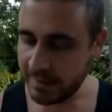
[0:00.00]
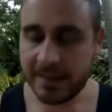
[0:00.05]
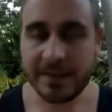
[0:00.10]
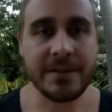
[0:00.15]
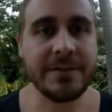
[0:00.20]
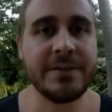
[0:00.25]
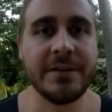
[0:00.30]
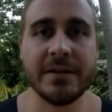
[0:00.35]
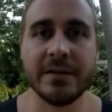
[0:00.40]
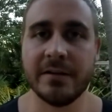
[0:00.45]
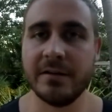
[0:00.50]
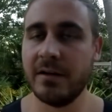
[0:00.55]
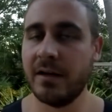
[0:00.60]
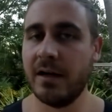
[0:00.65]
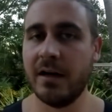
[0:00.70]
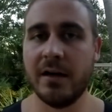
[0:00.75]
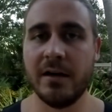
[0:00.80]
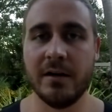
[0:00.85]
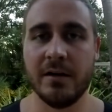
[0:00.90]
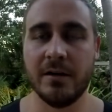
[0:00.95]
anything.
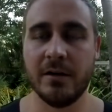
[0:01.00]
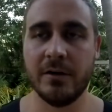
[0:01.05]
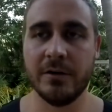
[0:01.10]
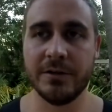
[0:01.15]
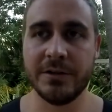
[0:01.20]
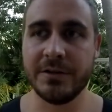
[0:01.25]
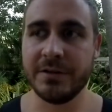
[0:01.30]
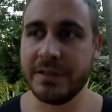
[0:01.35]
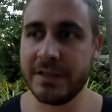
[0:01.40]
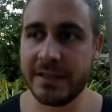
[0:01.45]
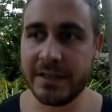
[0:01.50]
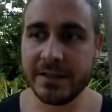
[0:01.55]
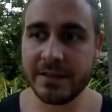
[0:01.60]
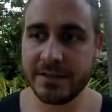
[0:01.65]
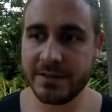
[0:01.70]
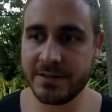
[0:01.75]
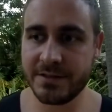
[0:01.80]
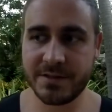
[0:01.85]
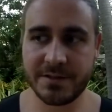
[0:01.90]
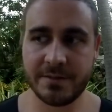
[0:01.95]
All you need
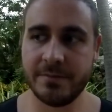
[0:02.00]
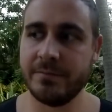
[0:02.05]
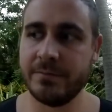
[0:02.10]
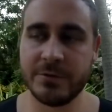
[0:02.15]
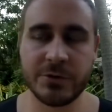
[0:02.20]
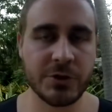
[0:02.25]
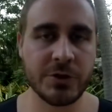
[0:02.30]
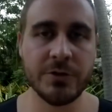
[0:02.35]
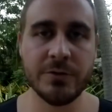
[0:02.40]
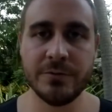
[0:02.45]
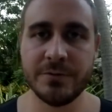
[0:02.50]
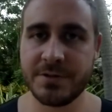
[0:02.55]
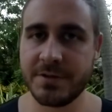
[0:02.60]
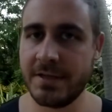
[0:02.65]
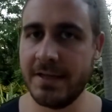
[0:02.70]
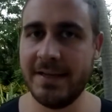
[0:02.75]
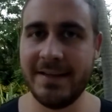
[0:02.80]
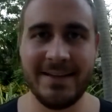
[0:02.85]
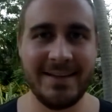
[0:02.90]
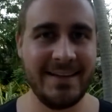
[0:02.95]
is
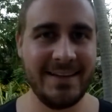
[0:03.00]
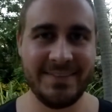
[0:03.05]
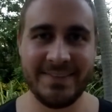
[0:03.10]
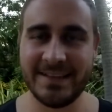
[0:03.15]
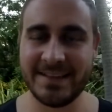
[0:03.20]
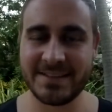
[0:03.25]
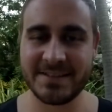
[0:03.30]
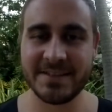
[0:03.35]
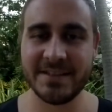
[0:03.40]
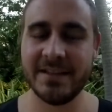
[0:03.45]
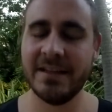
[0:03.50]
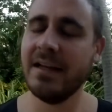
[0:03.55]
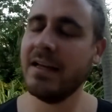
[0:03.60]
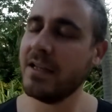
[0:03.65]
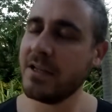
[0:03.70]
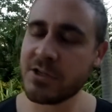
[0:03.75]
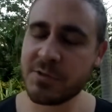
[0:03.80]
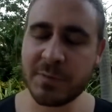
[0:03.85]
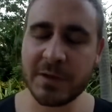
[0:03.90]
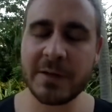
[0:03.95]
shoes, and that's it.
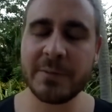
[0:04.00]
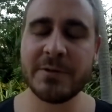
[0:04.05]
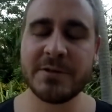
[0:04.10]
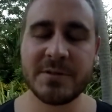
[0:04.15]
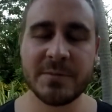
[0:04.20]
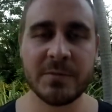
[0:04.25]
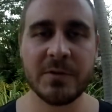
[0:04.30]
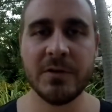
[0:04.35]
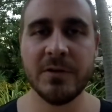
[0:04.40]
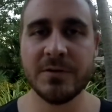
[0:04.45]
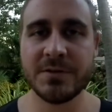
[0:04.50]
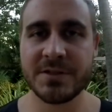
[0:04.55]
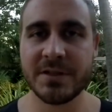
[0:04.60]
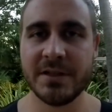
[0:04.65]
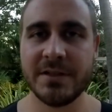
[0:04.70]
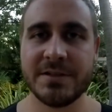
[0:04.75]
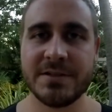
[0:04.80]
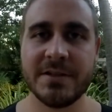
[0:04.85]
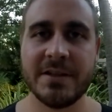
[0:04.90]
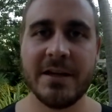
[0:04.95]
You should probably put some clothes
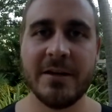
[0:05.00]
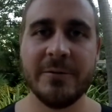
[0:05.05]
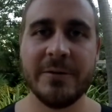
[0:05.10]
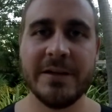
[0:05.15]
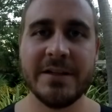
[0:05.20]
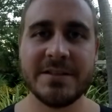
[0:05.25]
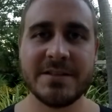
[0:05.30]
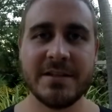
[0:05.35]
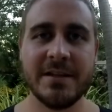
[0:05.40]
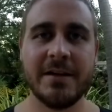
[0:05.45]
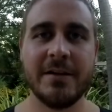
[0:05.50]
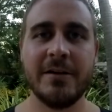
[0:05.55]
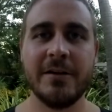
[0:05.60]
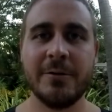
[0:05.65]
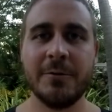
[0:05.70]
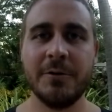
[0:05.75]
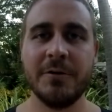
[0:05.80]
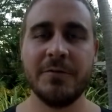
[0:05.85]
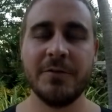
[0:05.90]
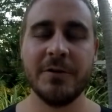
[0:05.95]
on so that way it's not
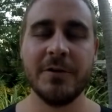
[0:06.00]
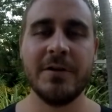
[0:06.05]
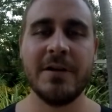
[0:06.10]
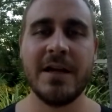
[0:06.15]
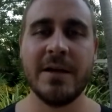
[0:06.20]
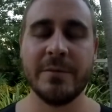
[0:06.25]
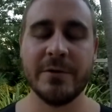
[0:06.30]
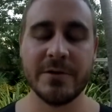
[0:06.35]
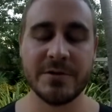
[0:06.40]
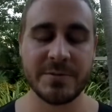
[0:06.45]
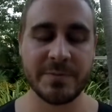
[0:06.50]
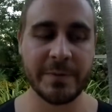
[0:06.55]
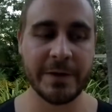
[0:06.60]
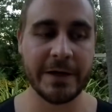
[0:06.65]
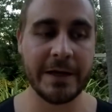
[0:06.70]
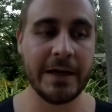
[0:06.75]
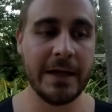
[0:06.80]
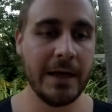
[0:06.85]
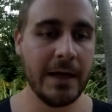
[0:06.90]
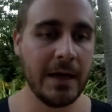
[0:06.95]
awkward for your neighbors.
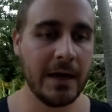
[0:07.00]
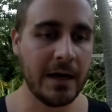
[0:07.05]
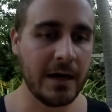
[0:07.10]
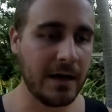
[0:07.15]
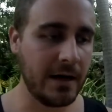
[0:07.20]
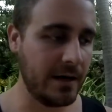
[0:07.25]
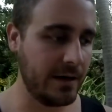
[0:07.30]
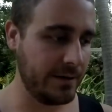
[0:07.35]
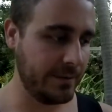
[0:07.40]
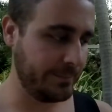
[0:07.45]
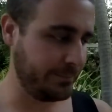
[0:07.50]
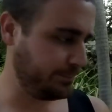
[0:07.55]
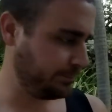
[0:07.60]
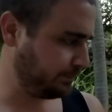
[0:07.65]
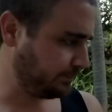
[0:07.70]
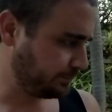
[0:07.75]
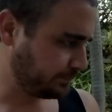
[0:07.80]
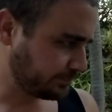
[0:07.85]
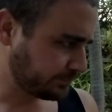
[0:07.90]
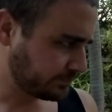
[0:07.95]
But so
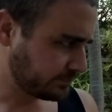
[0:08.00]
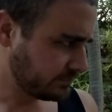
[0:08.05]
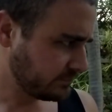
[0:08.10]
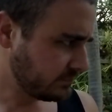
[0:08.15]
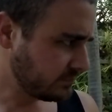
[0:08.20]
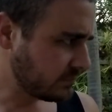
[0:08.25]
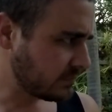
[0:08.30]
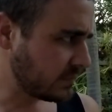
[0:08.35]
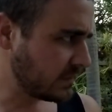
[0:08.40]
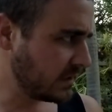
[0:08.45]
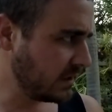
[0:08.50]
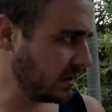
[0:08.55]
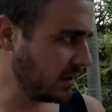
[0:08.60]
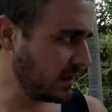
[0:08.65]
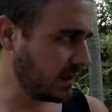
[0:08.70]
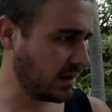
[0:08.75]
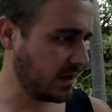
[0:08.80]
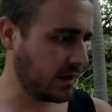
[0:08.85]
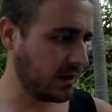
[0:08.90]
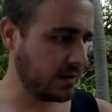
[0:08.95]

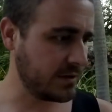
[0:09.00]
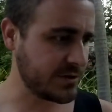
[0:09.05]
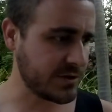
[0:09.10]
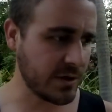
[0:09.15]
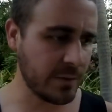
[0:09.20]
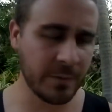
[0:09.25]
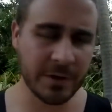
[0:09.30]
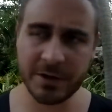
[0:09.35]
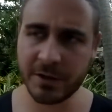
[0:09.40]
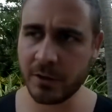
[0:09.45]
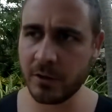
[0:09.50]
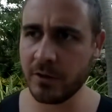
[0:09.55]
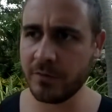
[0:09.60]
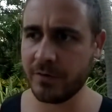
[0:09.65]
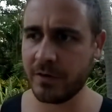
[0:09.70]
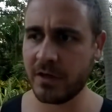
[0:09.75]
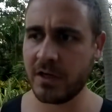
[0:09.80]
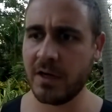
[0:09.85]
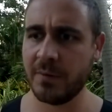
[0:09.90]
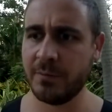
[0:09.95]
I wanted to go
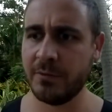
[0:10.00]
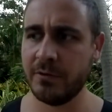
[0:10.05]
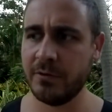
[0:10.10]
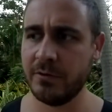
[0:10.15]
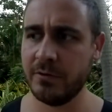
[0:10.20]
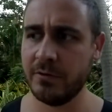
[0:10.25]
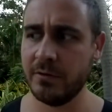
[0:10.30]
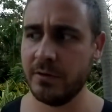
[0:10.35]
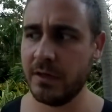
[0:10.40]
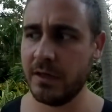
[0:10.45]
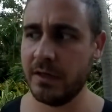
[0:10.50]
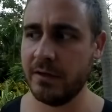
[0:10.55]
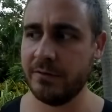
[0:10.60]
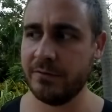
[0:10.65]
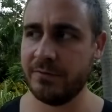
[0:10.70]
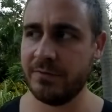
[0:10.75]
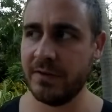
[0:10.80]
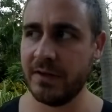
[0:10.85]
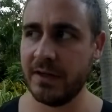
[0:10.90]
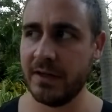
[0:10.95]
over a couple
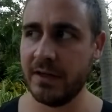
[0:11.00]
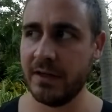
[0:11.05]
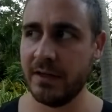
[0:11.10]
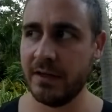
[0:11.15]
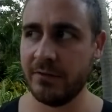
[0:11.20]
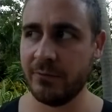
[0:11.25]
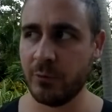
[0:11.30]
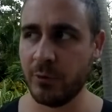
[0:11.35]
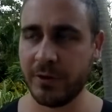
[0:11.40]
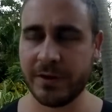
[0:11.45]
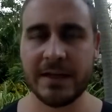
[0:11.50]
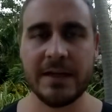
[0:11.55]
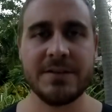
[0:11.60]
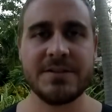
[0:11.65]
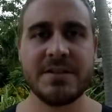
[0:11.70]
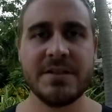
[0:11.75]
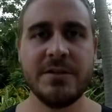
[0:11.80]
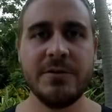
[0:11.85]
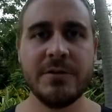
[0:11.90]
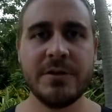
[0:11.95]
of
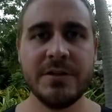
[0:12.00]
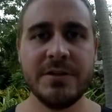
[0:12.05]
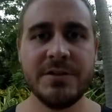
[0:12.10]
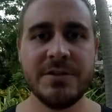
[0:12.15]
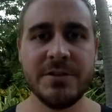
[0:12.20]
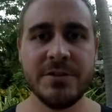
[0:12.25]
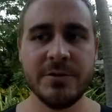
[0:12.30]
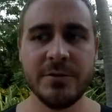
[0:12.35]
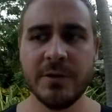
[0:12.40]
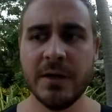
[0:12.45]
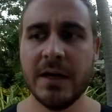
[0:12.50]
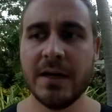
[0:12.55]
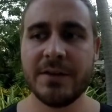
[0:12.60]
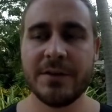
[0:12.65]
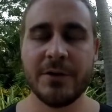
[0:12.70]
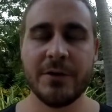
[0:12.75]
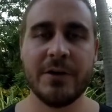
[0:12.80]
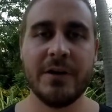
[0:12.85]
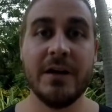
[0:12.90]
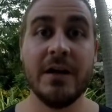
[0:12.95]
workouts that you can do
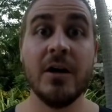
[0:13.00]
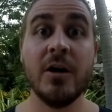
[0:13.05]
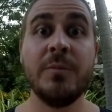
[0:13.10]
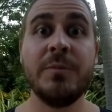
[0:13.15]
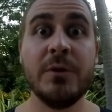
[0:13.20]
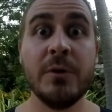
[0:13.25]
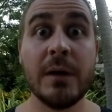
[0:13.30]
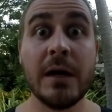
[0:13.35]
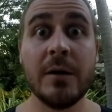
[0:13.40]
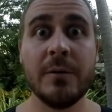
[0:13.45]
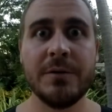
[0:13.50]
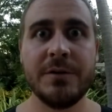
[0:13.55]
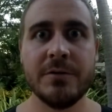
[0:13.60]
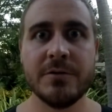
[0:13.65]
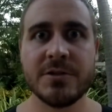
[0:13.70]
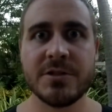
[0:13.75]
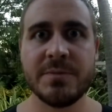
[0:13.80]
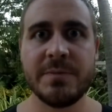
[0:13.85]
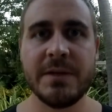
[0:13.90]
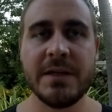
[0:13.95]
that are going to help you out with
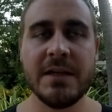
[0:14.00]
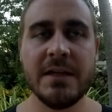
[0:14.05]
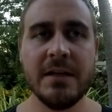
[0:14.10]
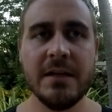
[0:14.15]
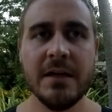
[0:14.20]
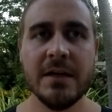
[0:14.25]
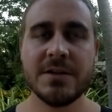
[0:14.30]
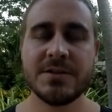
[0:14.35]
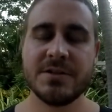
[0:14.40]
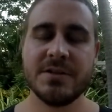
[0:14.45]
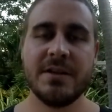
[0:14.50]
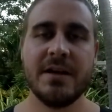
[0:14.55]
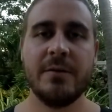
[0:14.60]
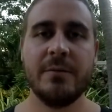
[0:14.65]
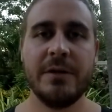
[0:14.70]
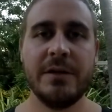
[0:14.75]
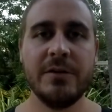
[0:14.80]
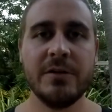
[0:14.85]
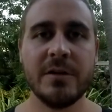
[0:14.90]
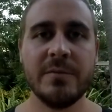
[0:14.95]
your speed so that
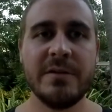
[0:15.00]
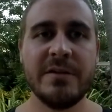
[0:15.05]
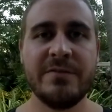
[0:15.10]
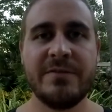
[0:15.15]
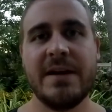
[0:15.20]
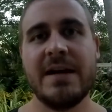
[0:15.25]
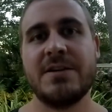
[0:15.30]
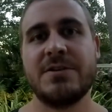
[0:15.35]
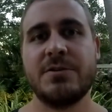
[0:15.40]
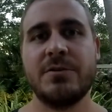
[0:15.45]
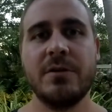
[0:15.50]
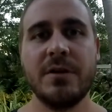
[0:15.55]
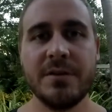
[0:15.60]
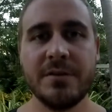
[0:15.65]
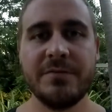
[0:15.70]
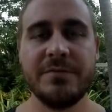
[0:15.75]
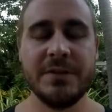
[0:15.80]
way you can be faster on the